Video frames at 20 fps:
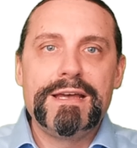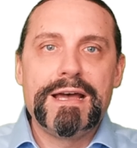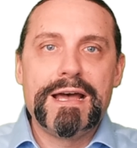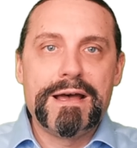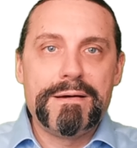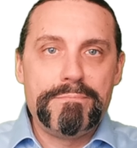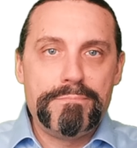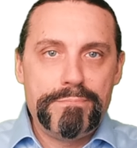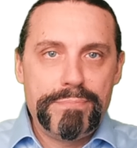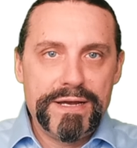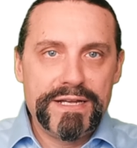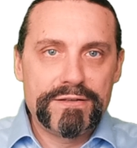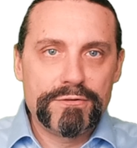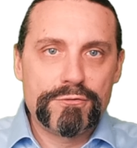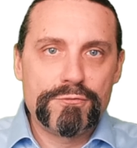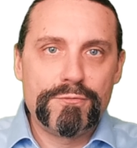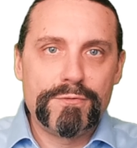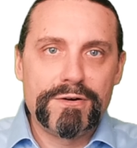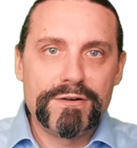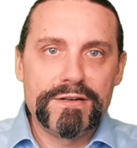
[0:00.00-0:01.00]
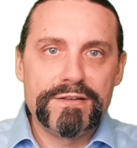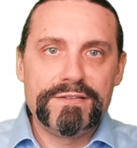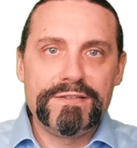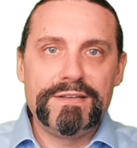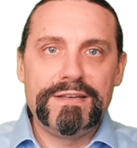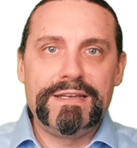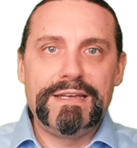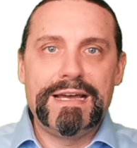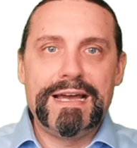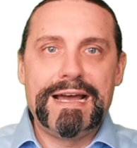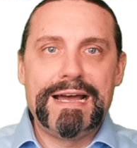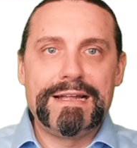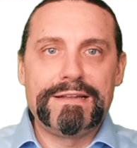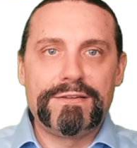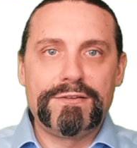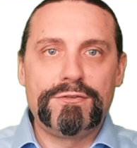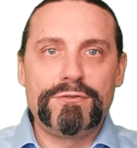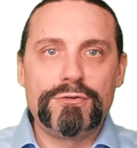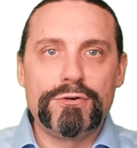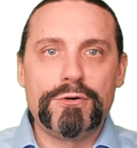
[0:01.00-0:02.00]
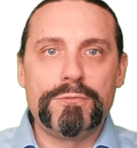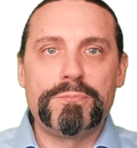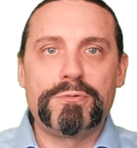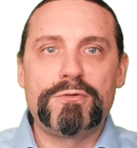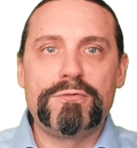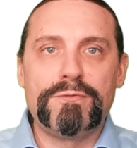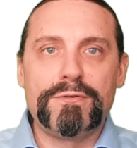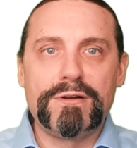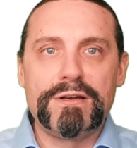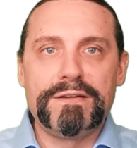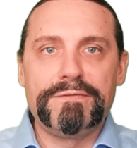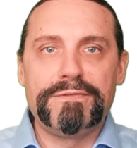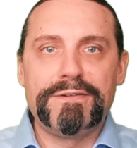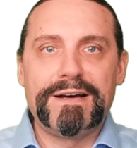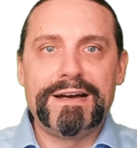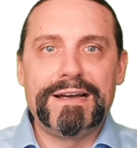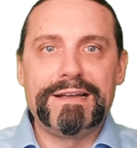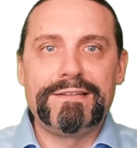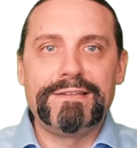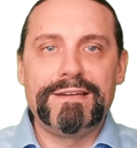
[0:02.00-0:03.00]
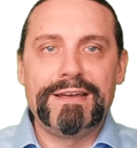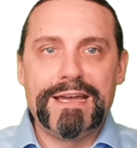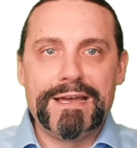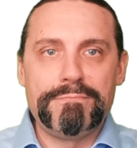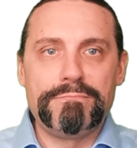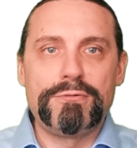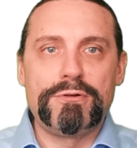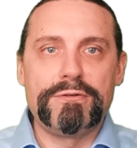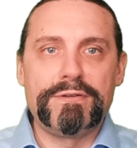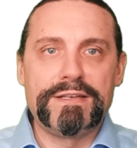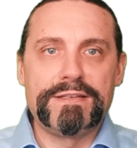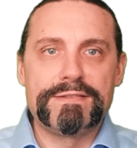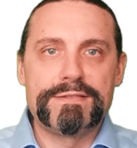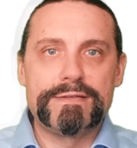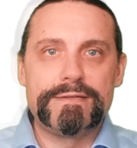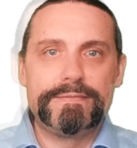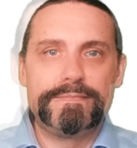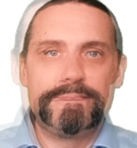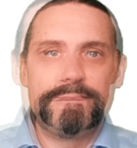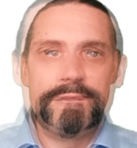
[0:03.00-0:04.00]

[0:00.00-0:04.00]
a better quality, and top qualified employees.